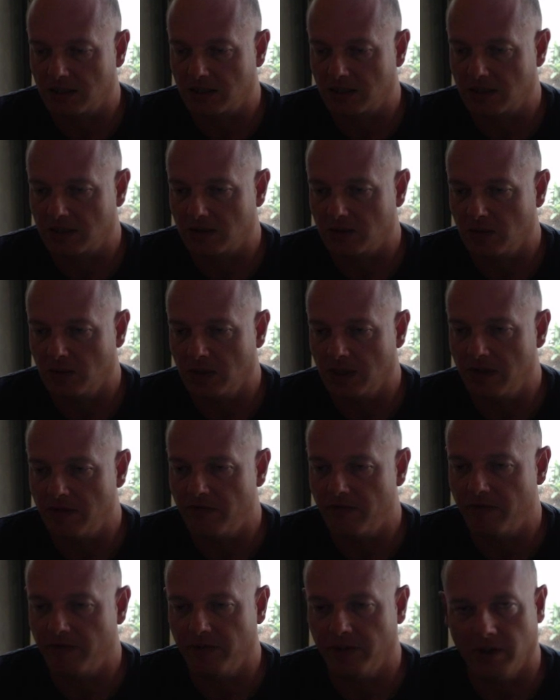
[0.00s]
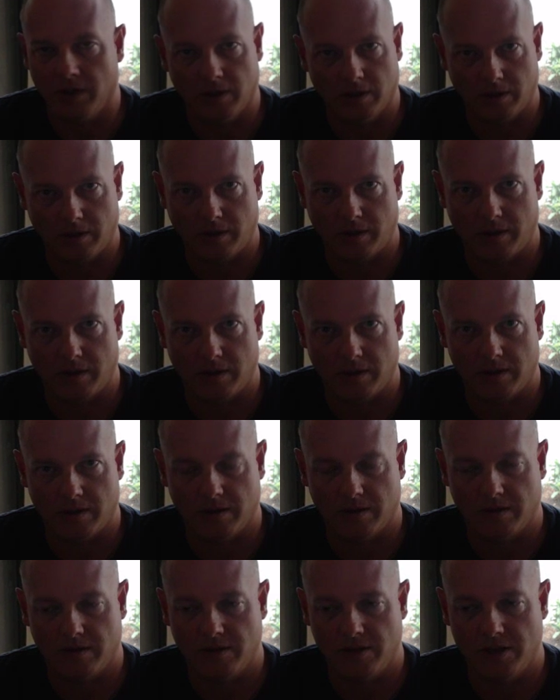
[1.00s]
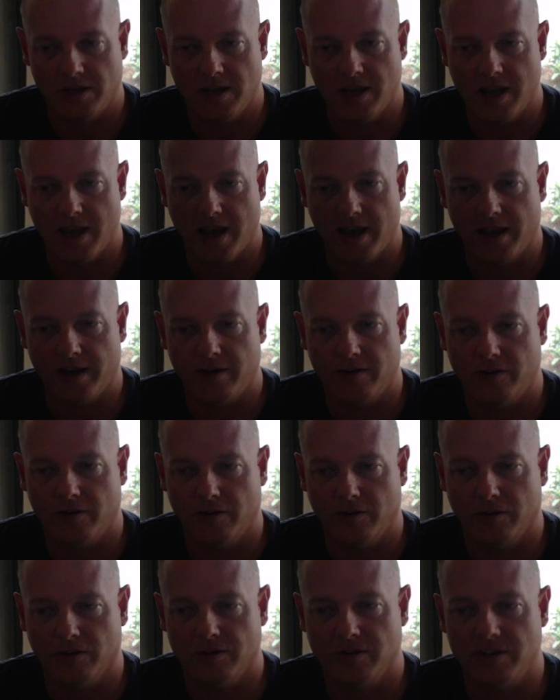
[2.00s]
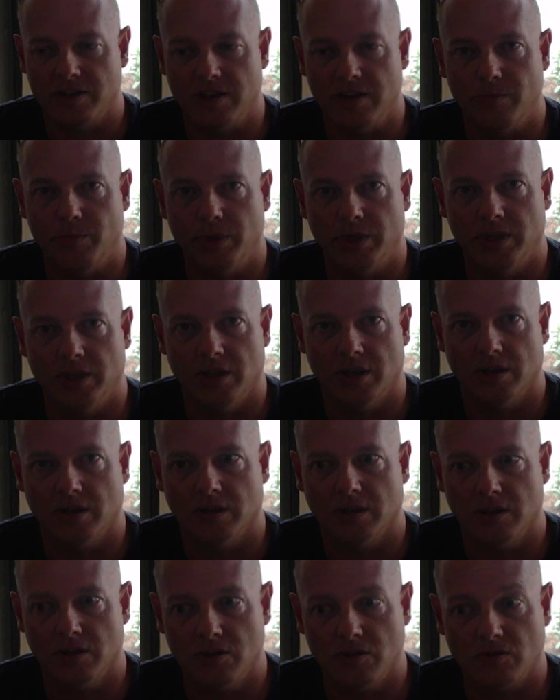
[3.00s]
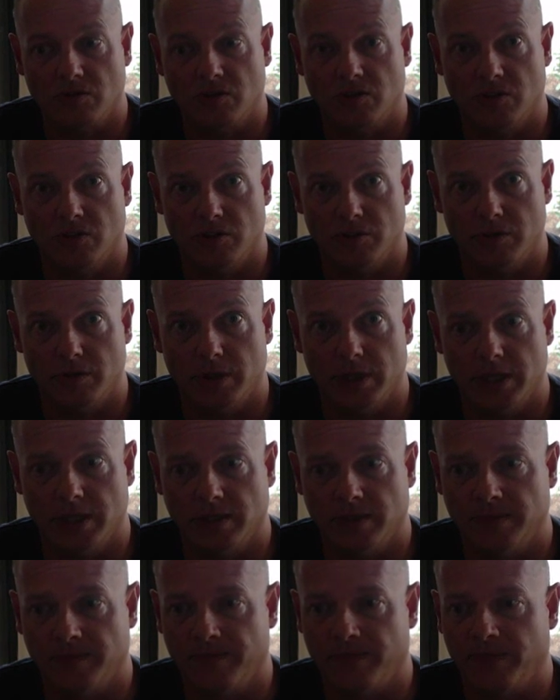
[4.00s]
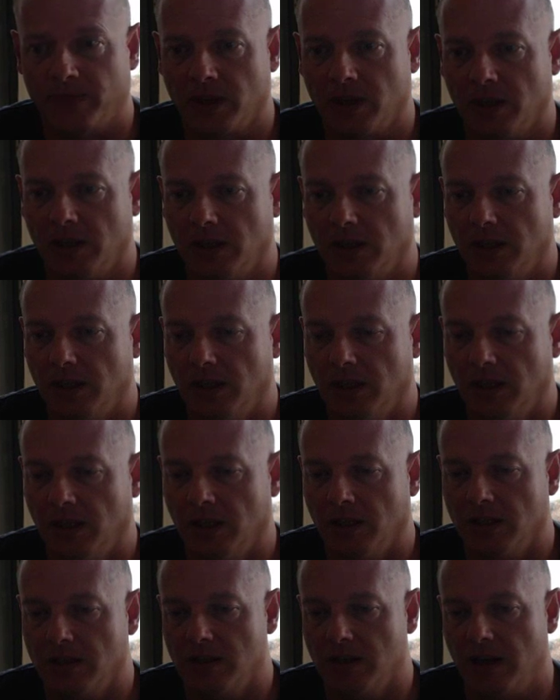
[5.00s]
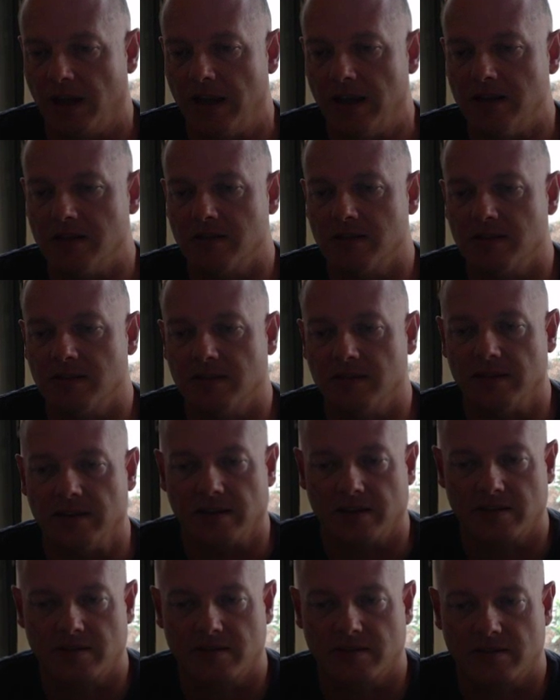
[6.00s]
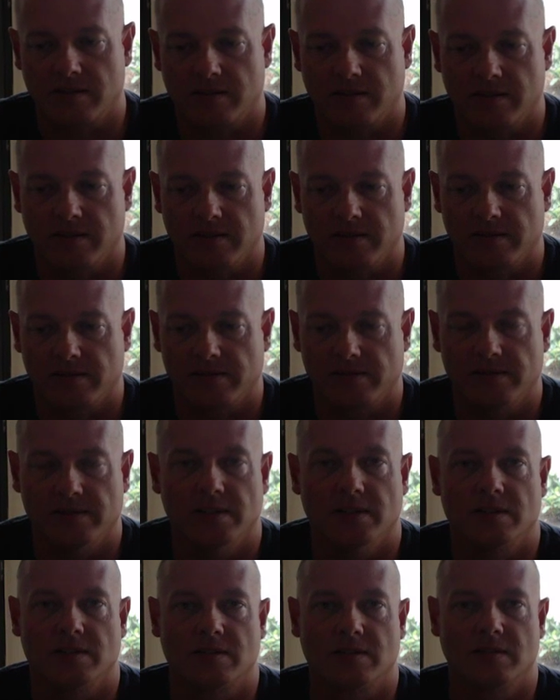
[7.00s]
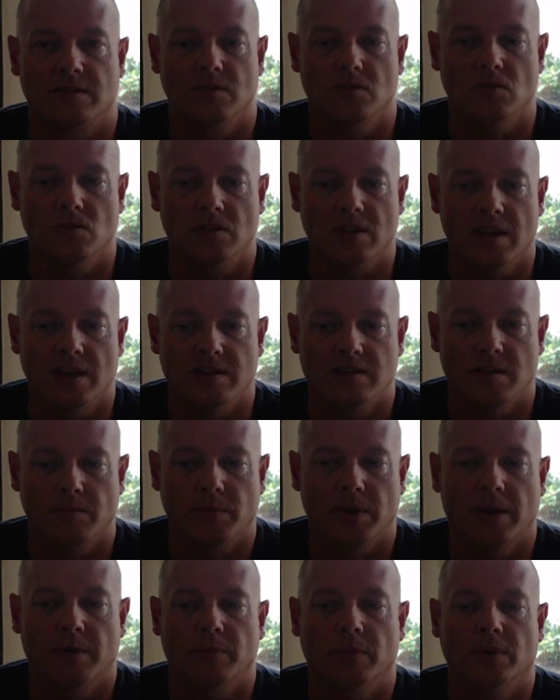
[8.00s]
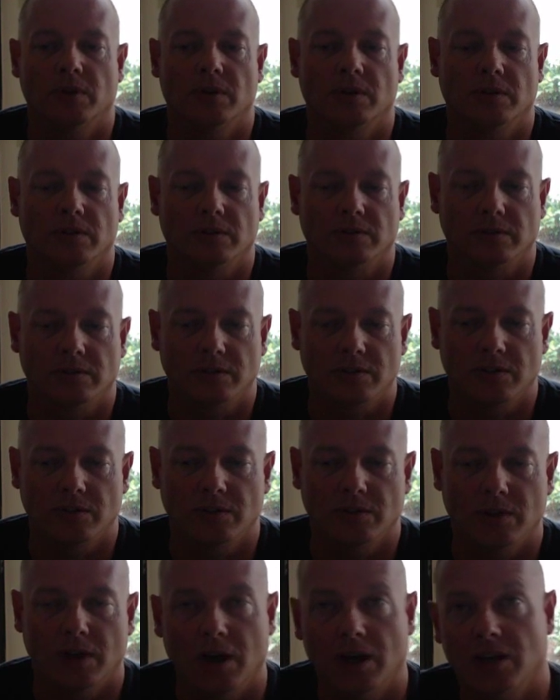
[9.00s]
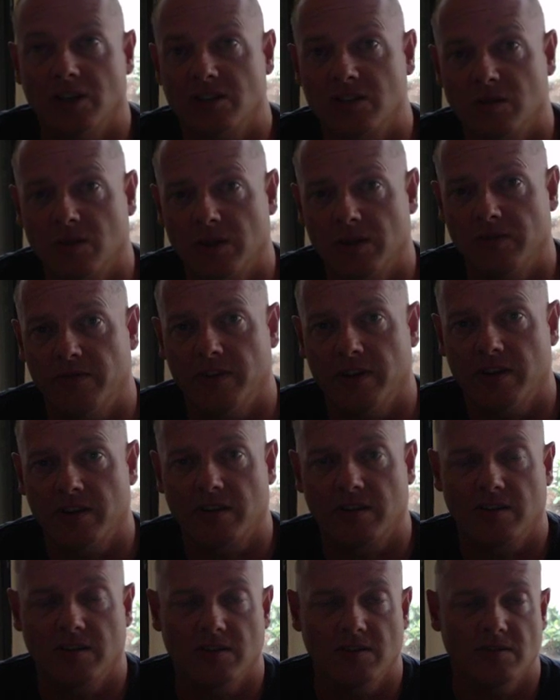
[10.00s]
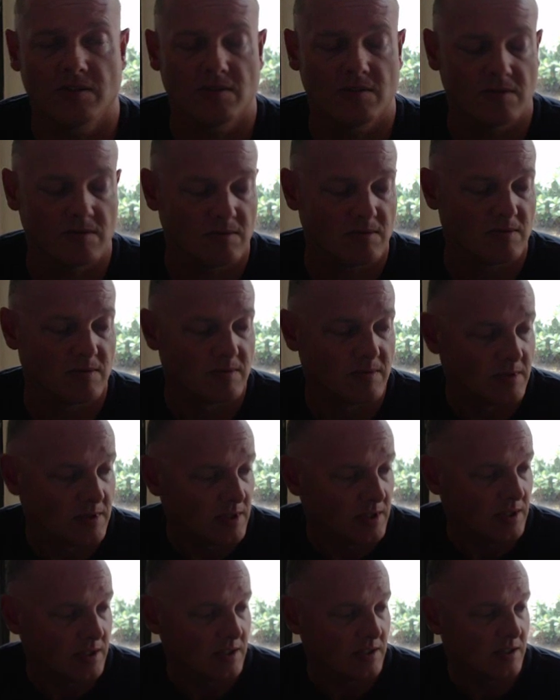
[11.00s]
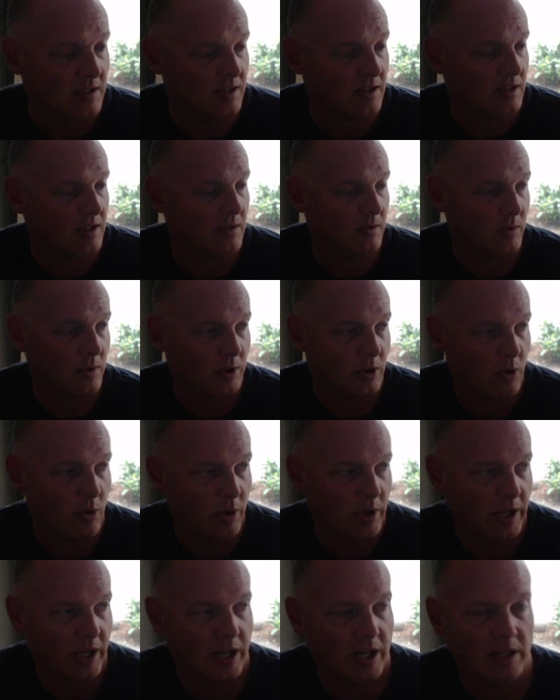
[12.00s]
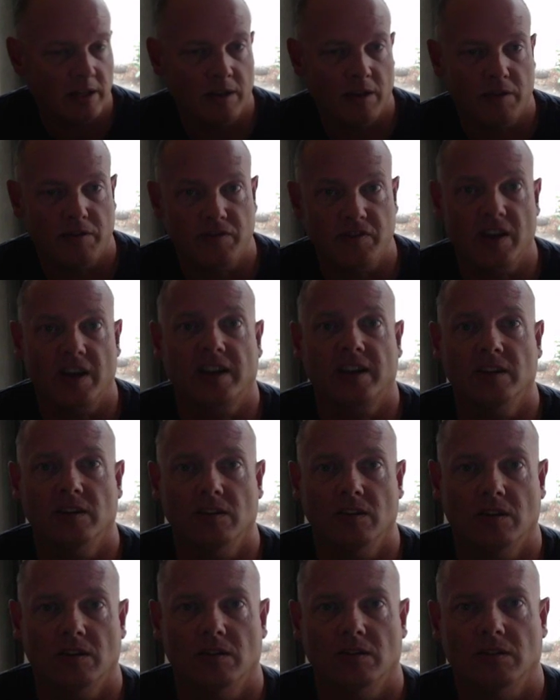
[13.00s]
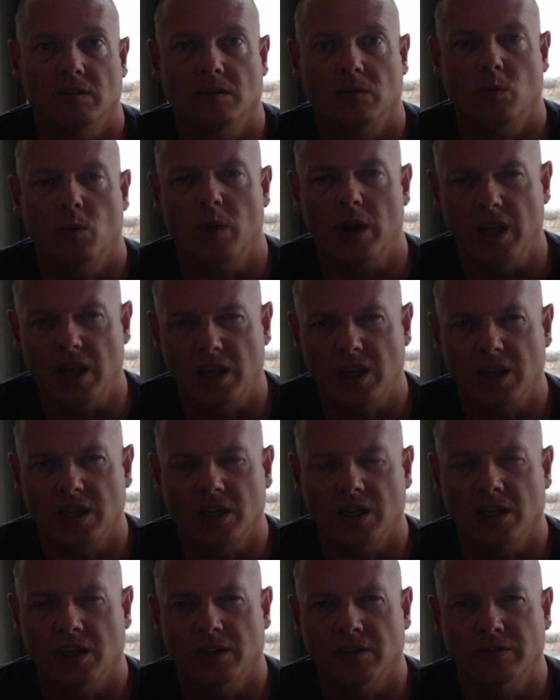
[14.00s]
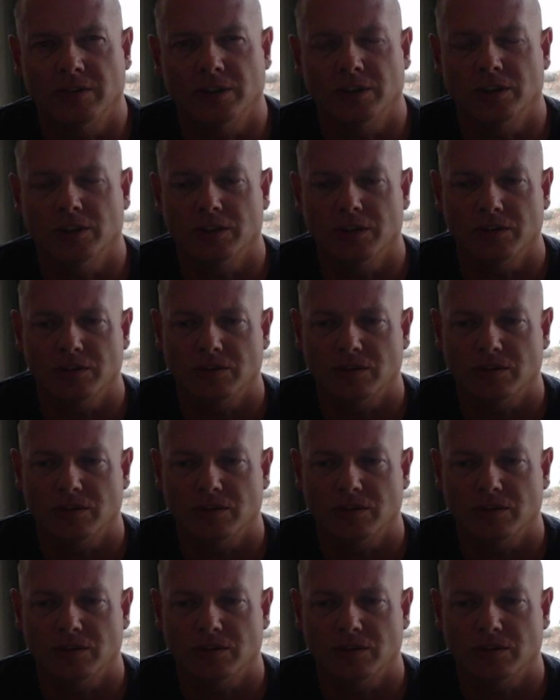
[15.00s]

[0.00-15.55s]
25th, she had her TPLO surgery. And today's the 6th. It's Tuesday, September. So August 25th to. So we're going on the second week of her